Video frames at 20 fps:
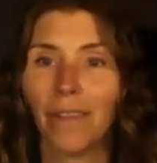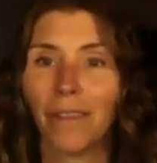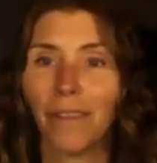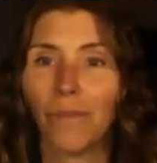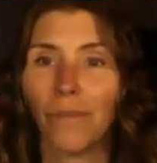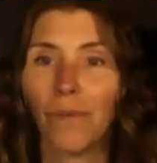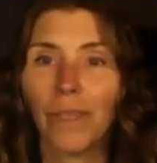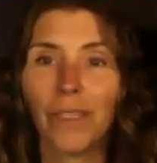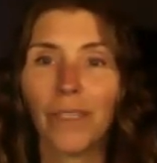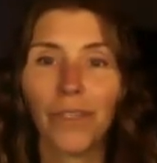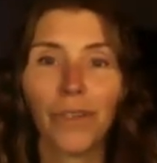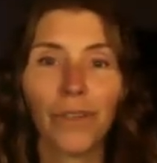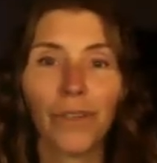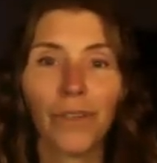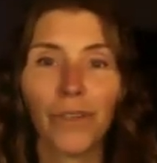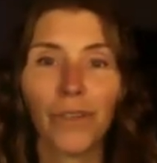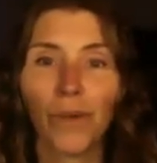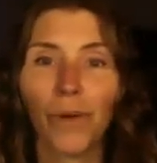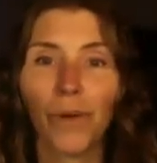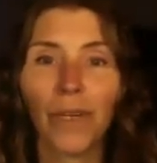What's your
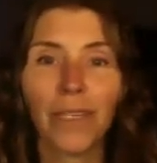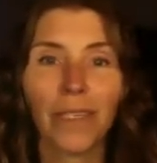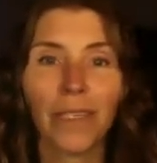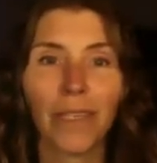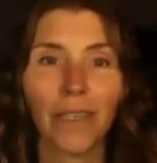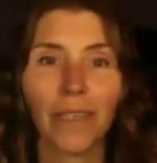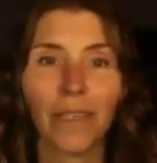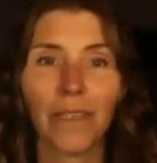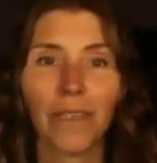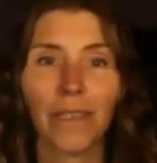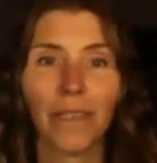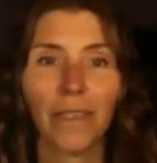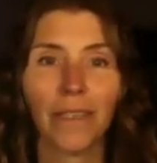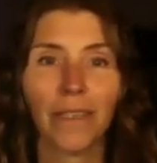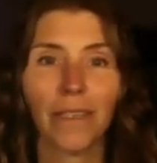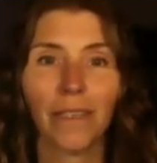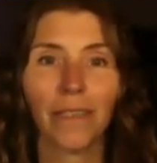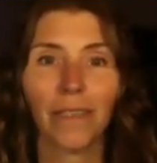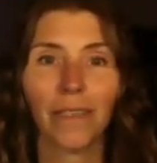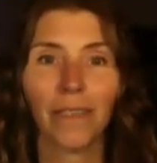choices?
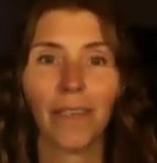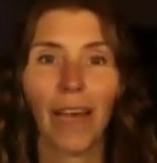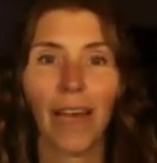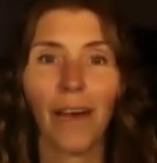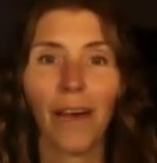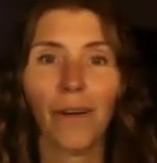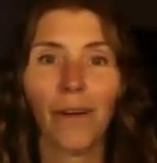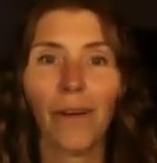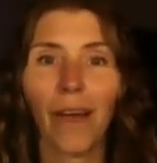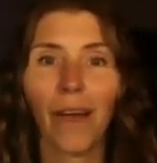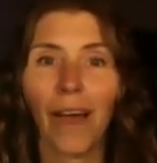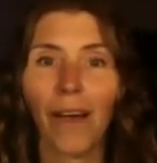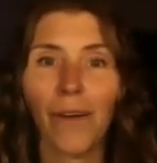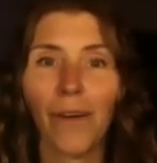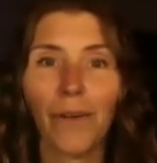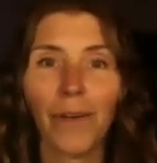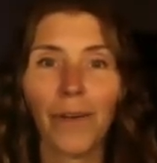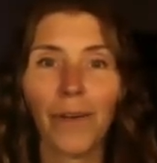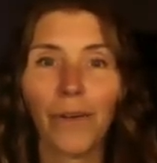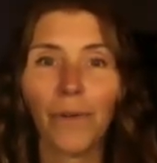How
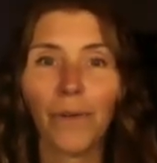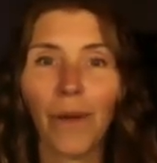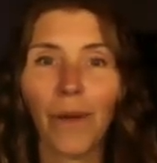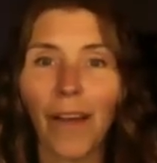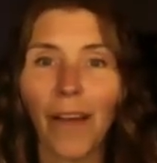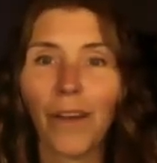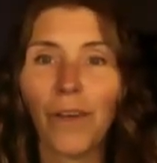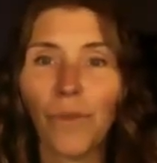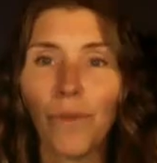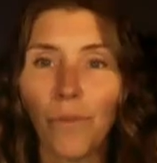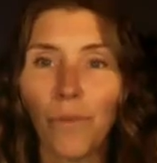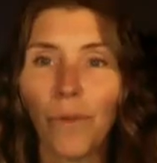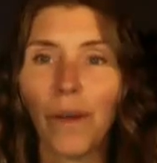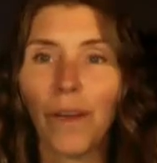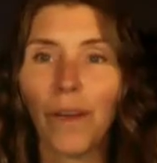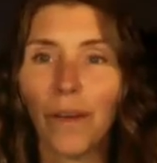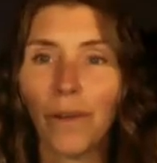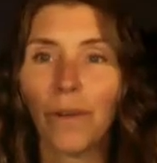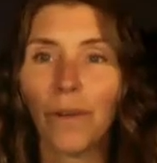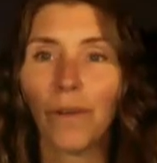do you
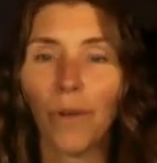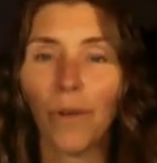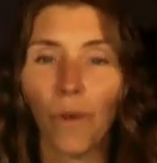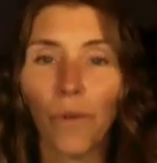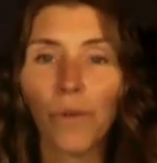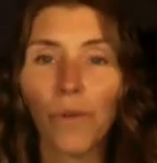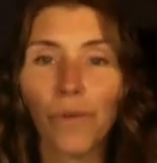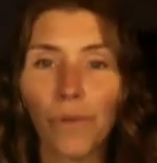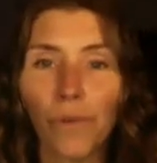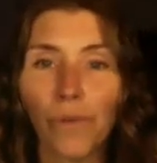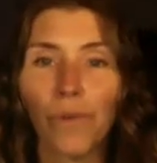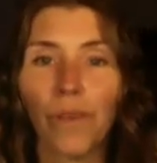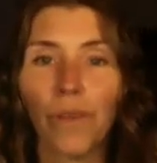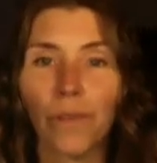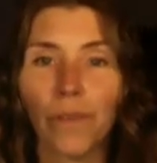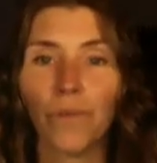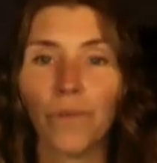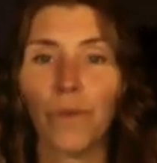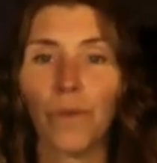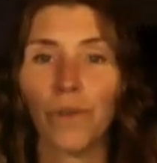want to go through
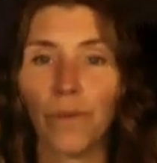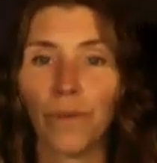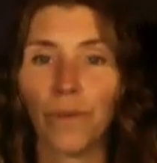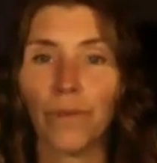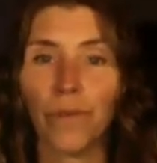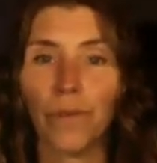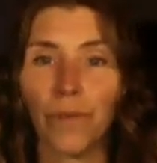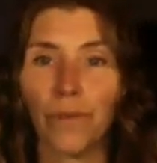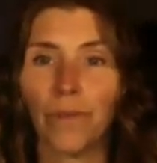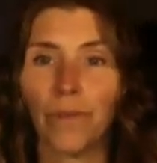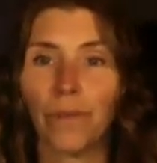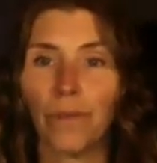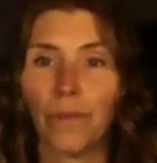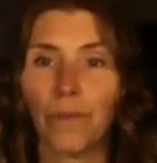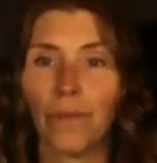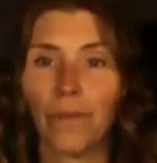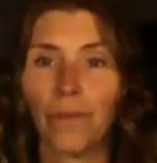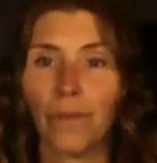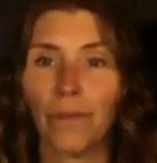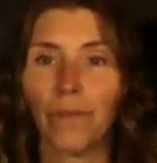this world?
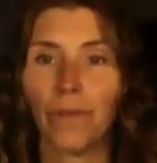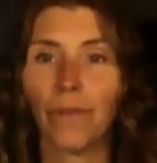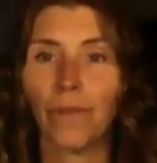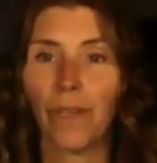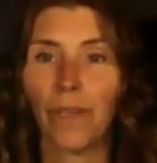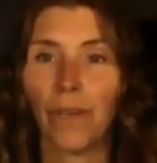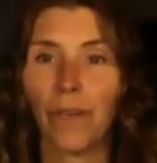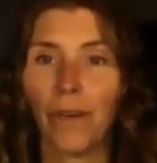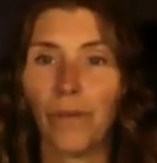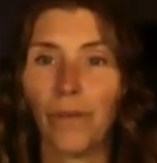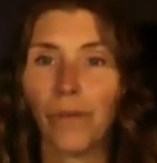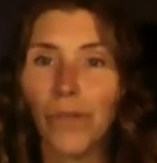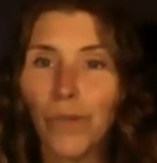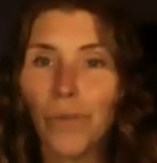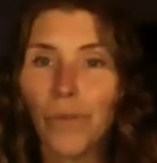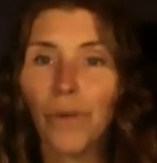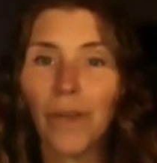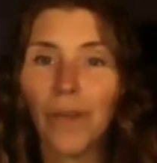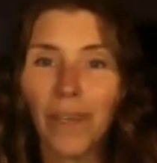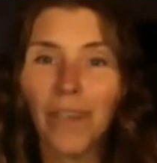Do
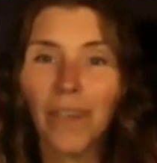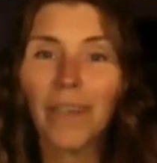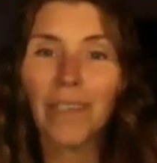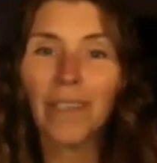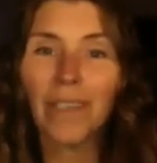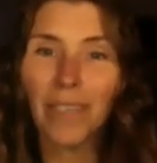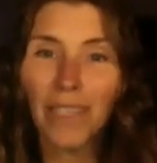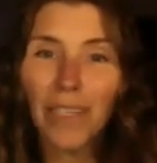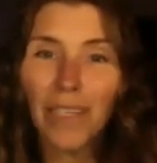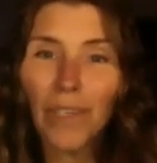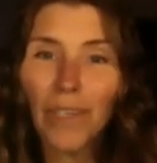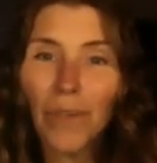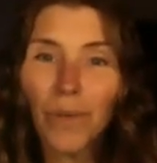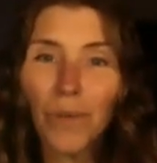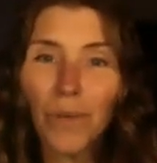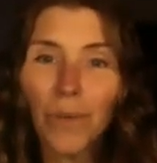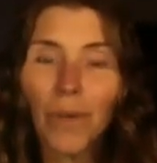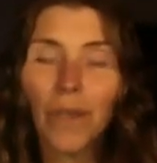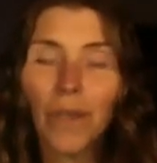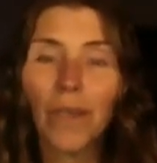you want to
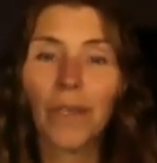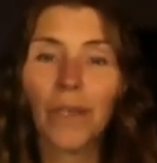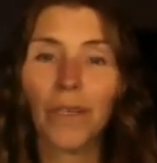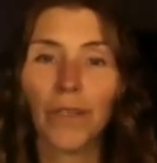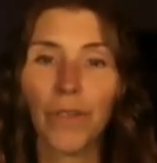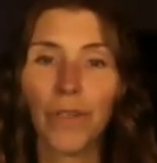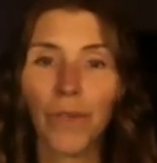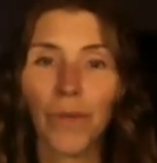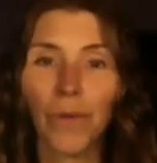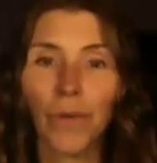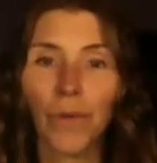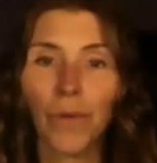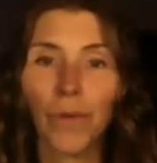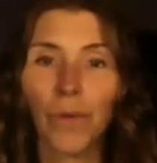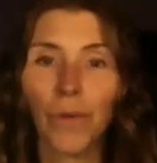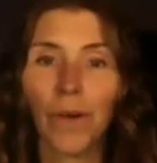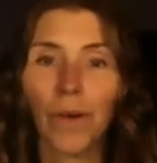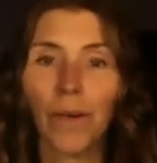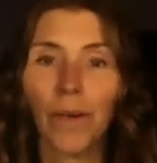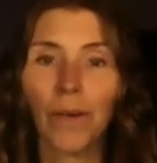continue
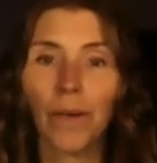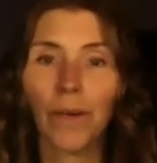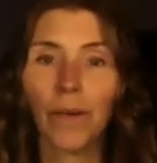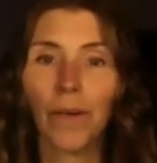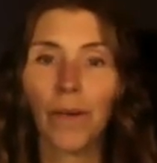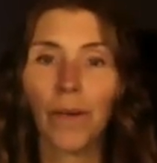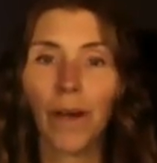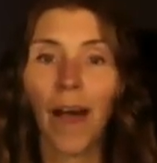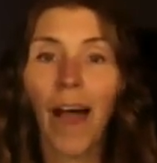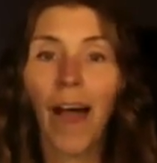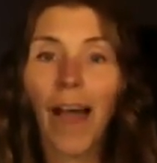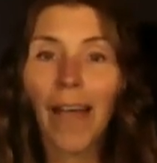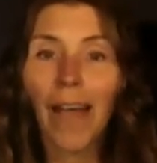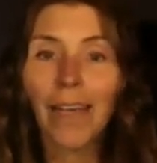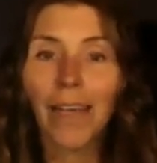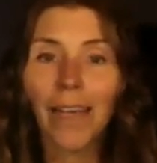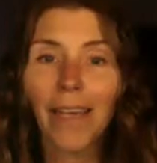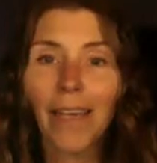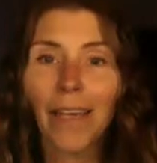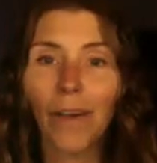to high
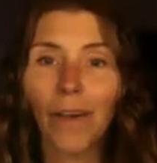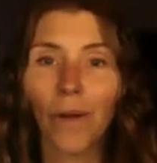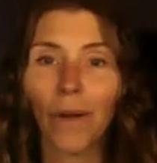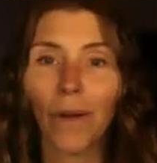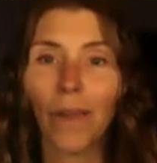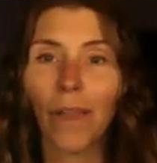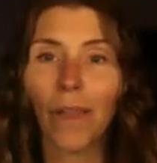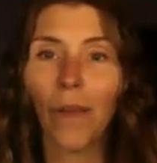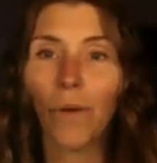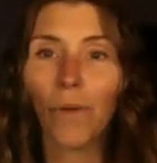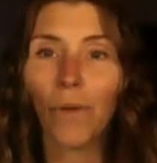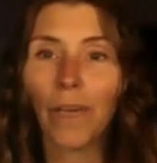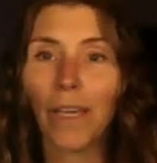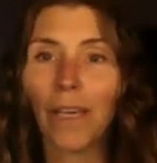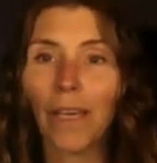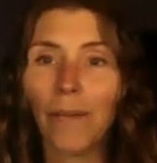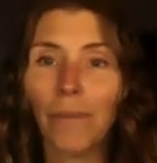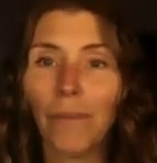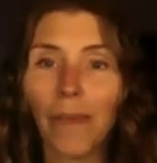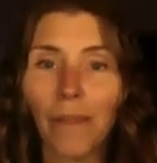key or low
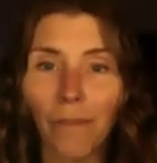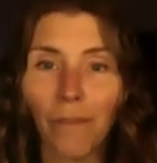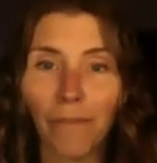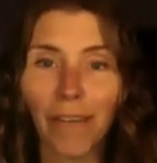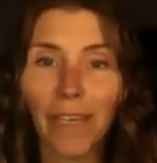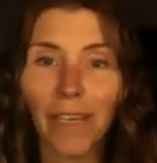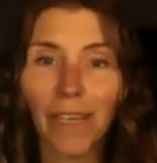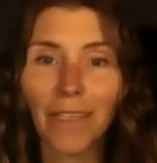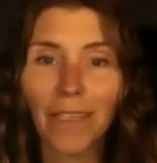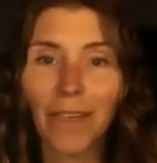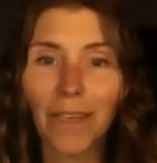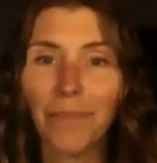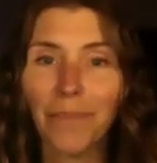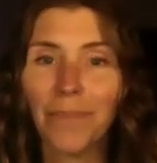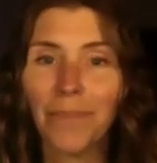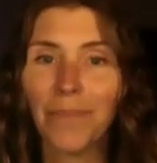key be the victim